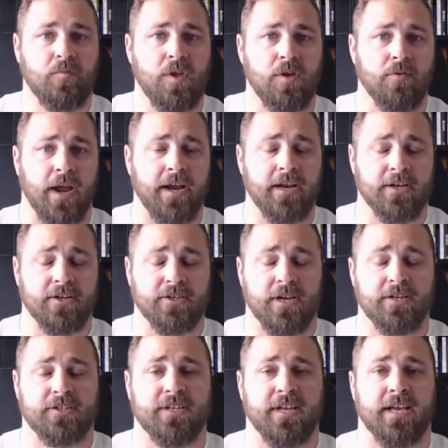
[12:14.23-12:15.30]
right and,
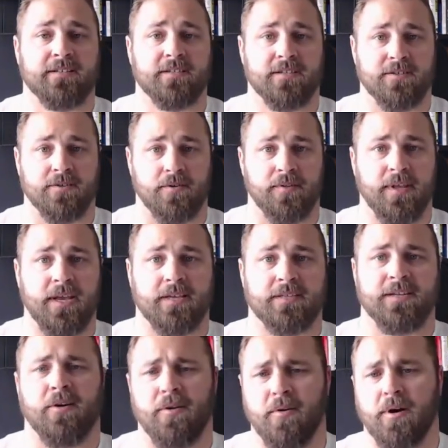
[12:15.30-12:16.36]
and test certain things
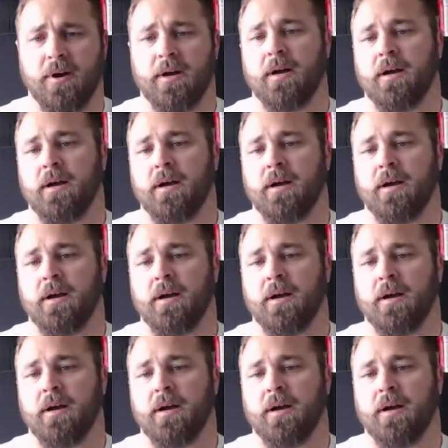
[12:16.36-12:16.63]
now